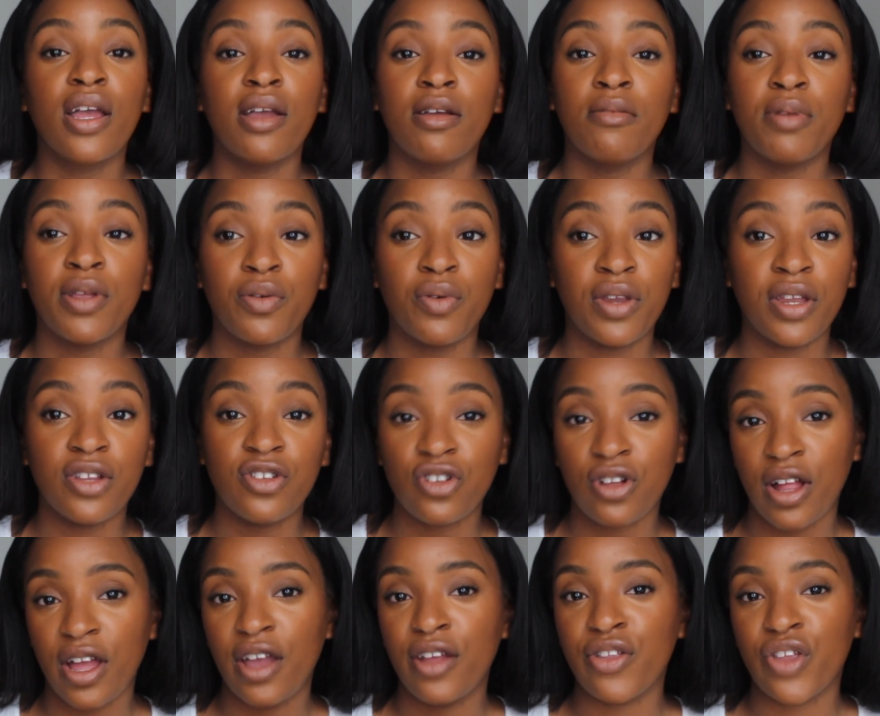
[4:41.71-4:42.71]
between each
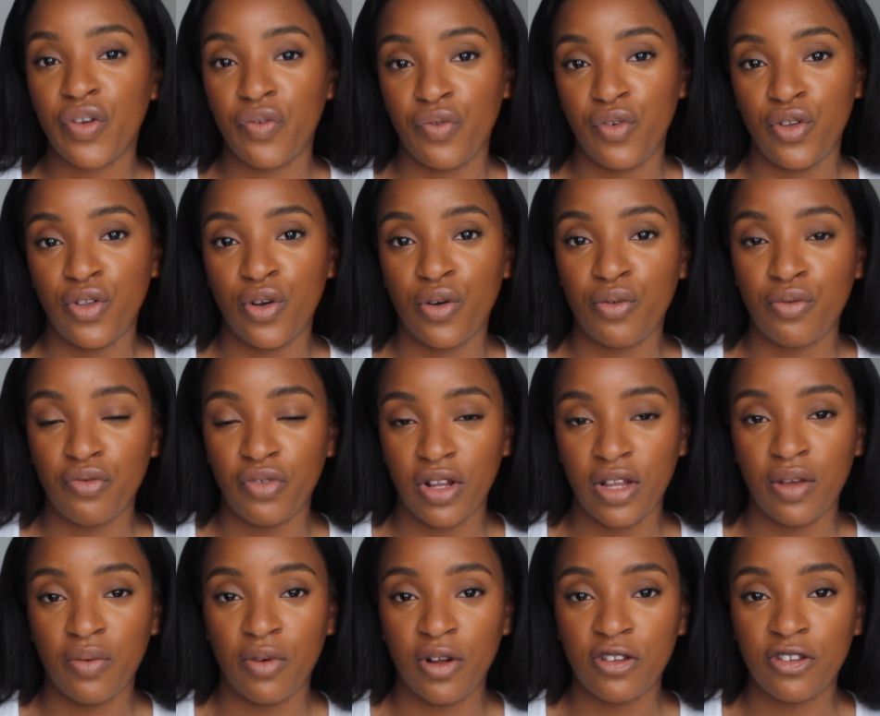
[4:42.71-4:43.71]
client if you don't
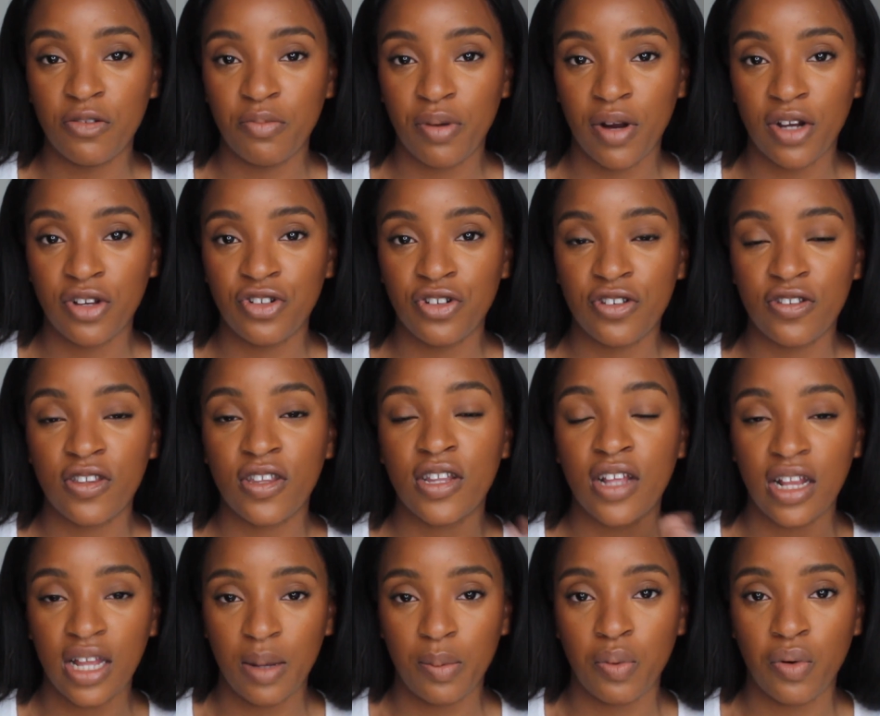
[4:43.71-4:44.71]
really want to purchase
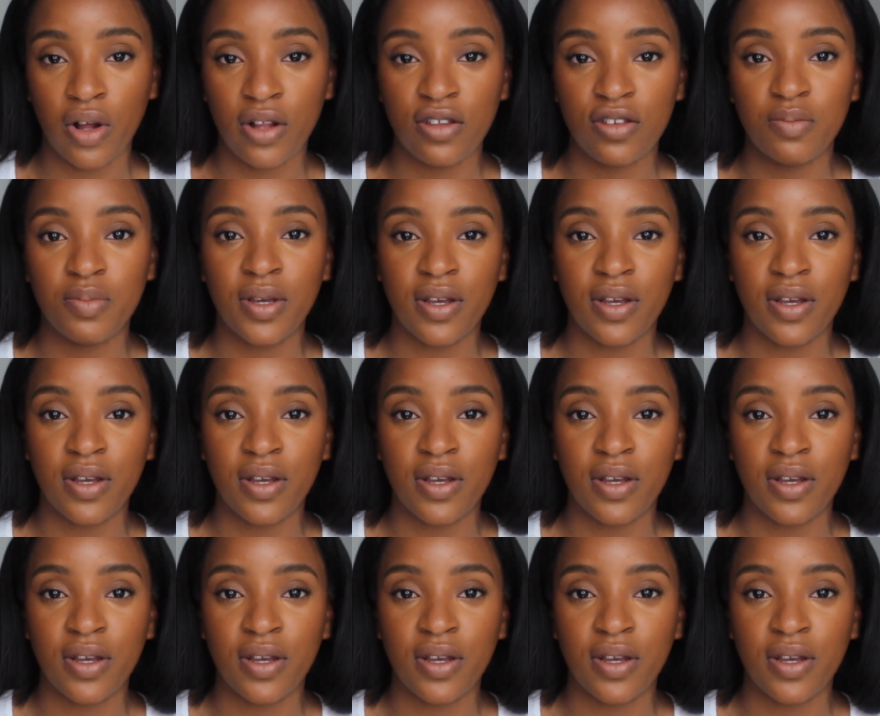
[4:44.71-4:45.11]
the lip ones,